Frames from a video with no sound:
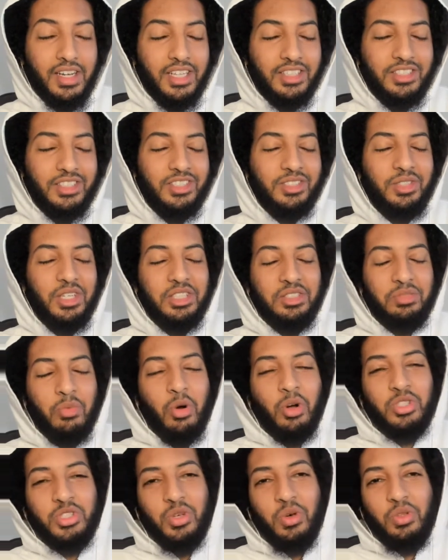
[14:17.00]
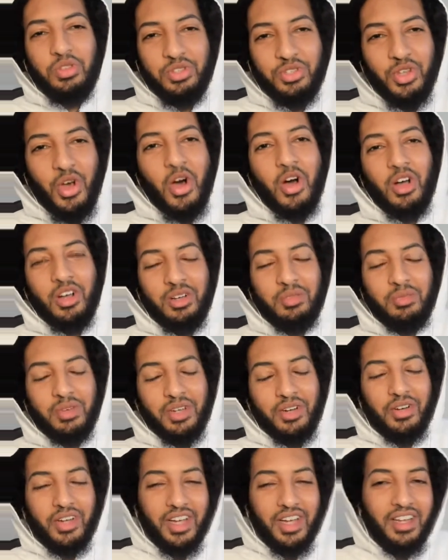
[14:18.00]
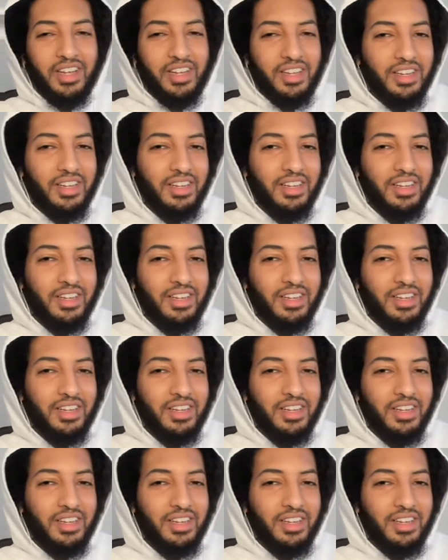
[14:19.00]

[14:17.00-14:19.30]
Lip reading: It's, like, that's, it's just more so the song, but okay.